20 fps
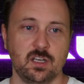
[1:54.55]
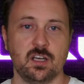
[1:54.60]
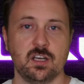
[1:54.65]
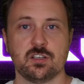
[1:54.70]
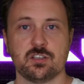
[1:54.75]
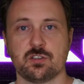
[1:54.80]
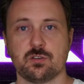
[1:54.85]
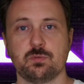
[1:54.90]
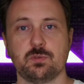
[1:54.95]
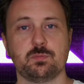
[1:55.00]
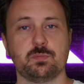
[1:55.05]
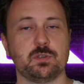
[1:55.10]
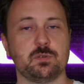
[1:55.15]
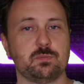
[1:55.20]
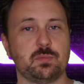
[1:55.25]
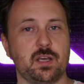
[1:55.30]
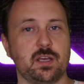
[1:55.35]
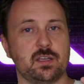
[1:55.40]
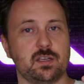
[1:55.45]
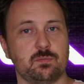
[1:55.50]
So we've been
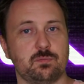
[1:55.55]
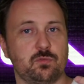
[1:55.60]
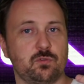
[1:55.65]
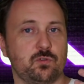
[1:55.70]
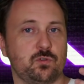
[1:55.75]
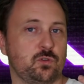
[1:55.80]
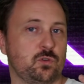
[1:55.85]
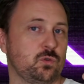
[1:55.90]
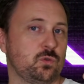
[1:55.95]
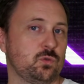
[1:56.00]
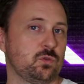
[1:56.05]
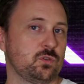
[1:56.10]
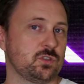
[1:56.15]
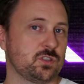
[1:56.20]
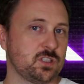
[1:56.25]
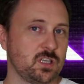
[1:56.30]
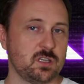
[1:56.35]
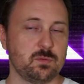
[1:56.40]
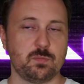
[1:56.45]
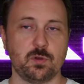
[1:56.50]
playing a few
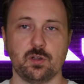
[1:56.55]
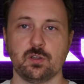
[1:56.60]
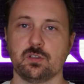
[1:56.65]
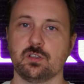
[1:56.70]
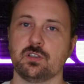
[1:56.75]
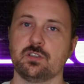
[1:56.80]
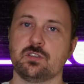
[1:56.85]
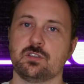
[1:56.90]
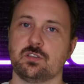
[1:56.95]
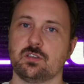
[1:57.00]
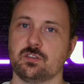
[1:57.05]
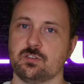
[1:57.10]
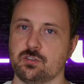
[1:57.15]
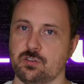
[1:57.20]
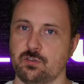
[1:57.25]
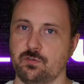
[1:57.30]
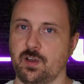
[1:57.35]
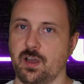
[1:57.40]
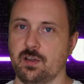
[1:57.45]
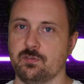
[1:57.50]
city builders,
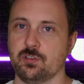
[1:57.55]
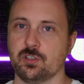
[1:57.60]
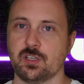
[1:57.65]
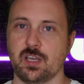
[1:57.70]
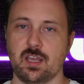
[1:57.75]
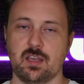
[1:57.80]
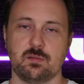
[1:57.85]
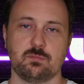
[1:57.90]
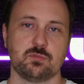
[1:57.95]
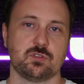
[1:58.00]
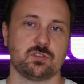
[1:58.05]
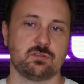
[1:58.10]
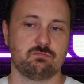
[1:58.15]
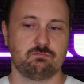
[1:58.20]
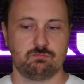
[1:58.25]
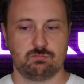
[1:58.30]
survival games,